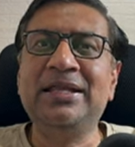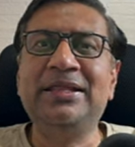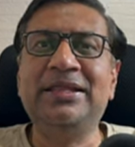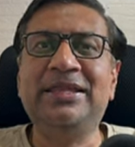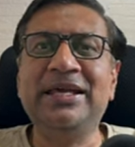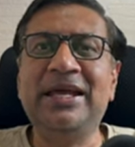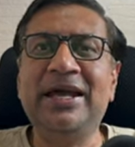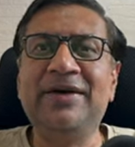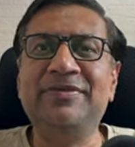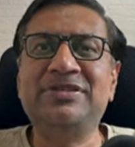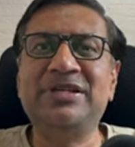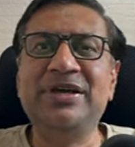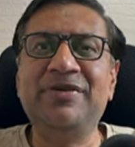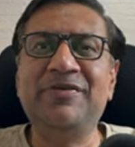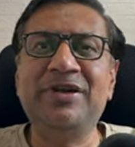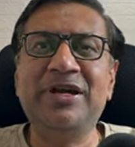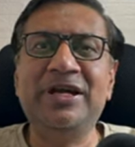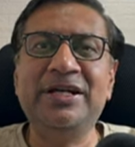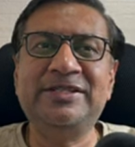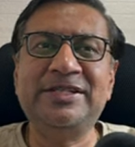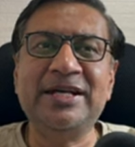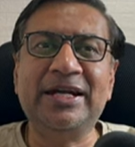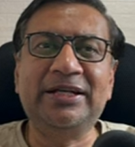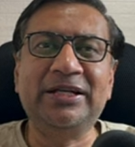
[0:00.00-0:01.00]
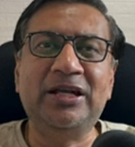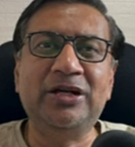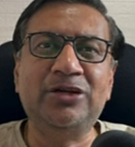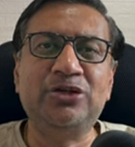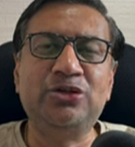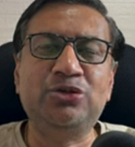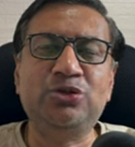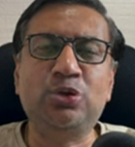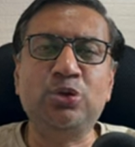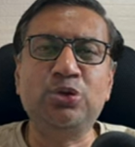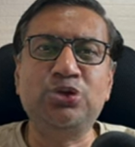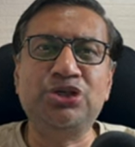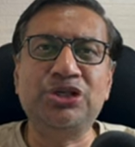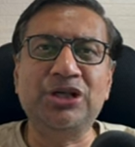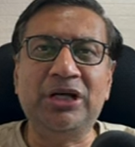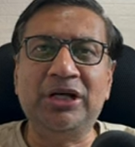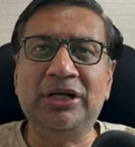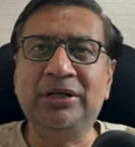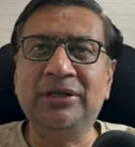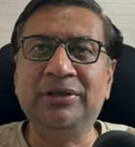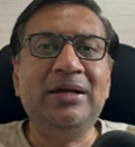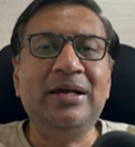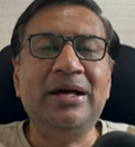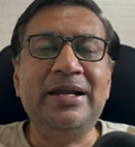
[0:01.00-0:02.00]
They have 7 8 sectors to
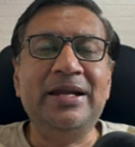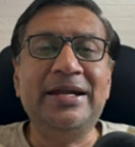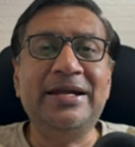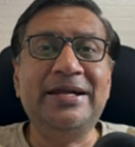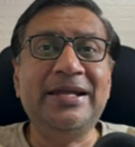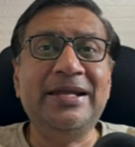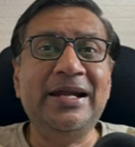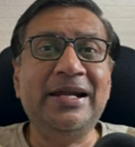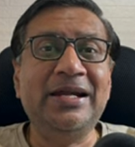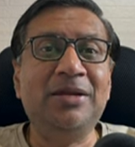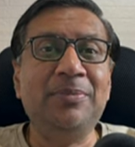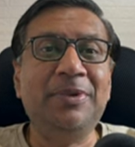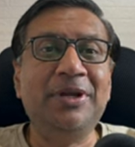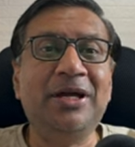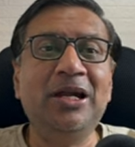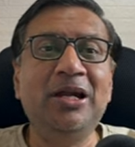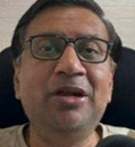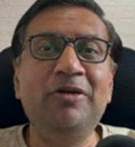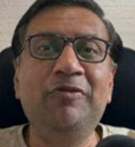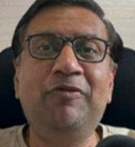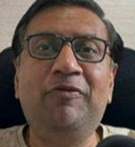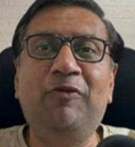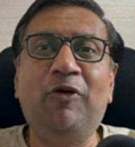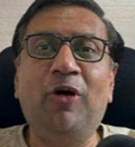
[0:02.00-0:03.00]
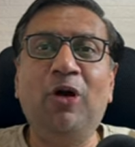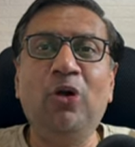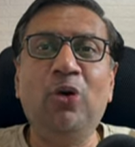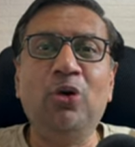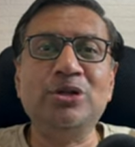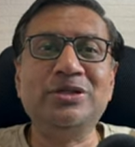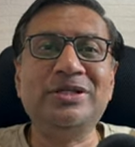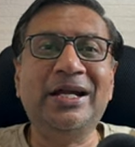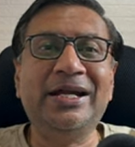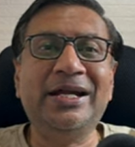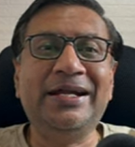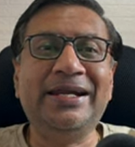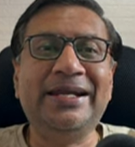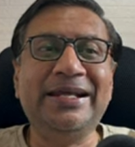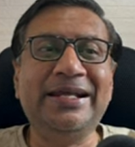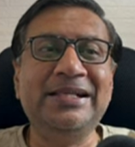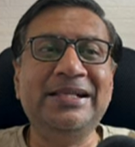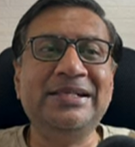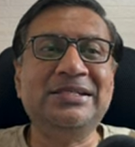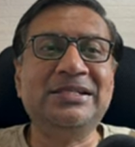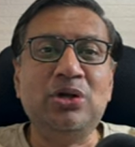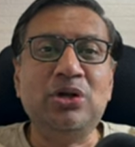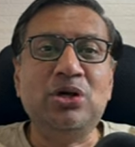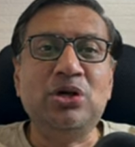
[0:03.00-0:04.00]
churn. Retail typically follows the
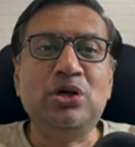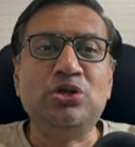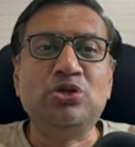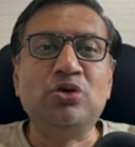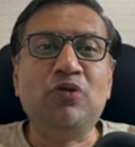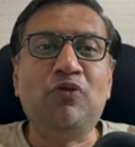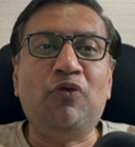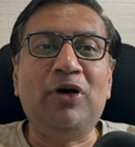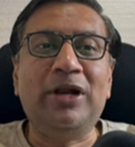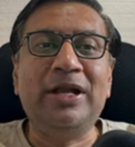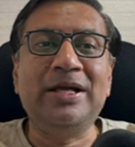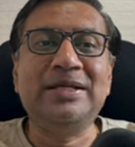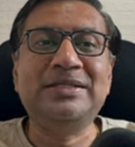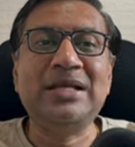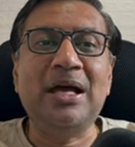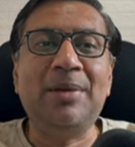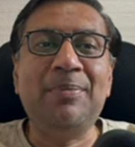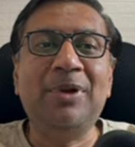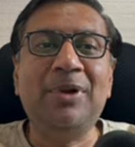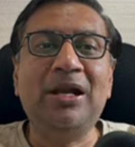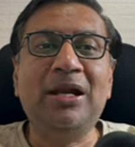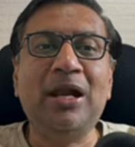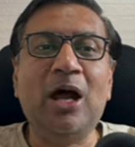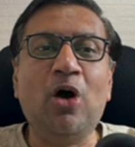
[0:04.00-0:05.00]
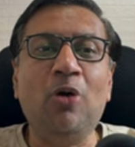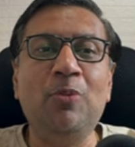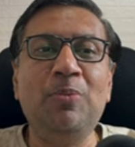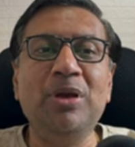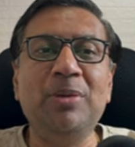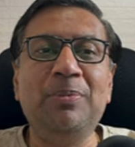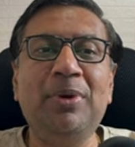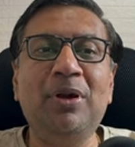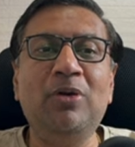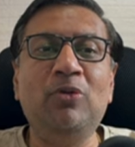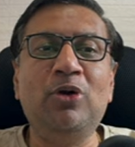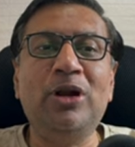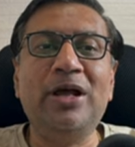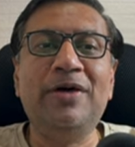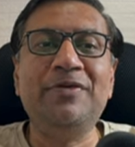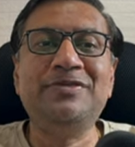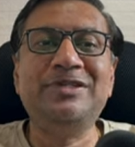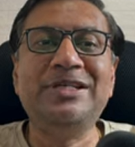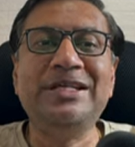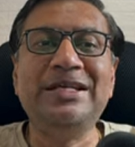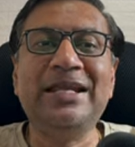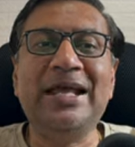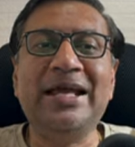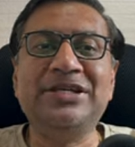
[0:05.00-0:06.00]
trails. So, for example, now people would have
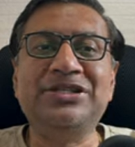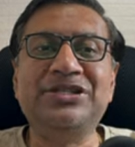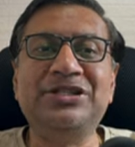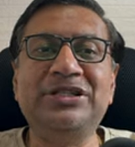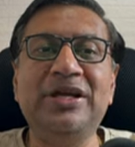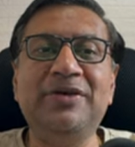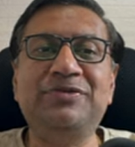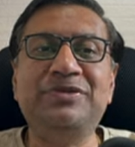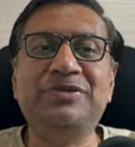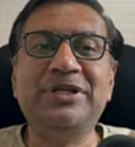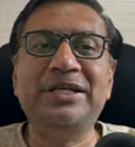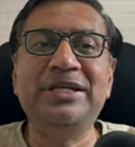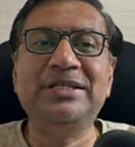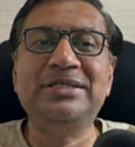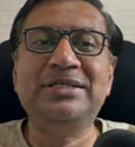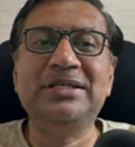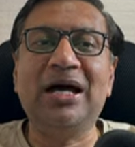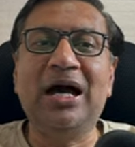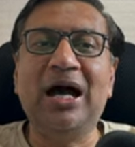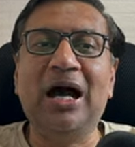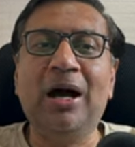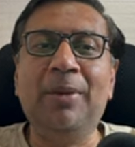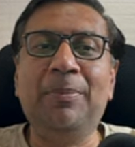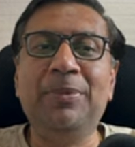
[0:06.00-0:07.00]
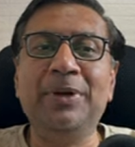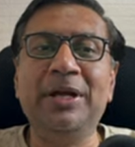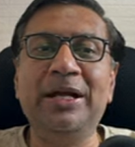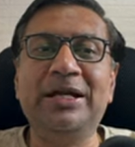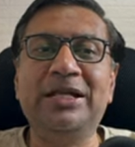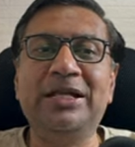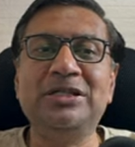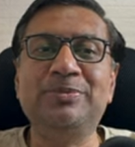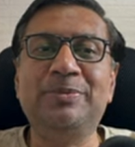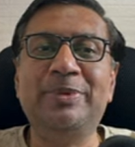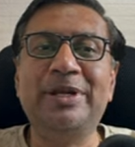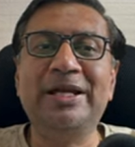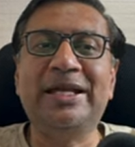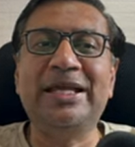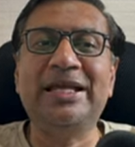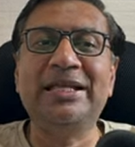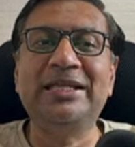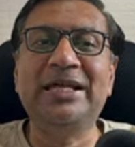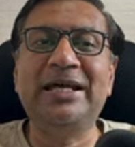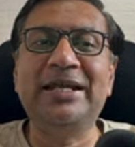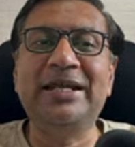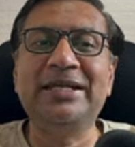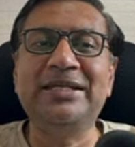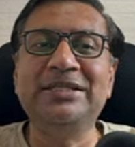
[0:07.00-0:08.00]
seen HDFC is up, it is breaking
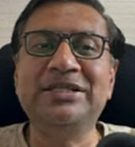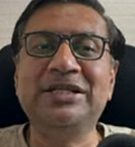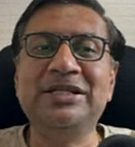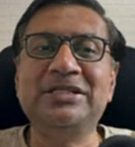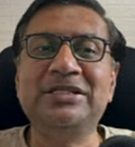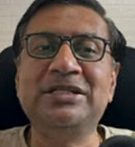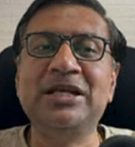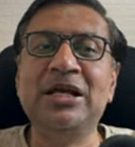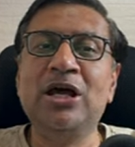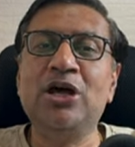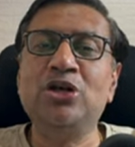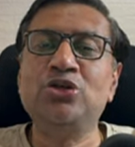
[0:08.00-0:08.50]
the ranges.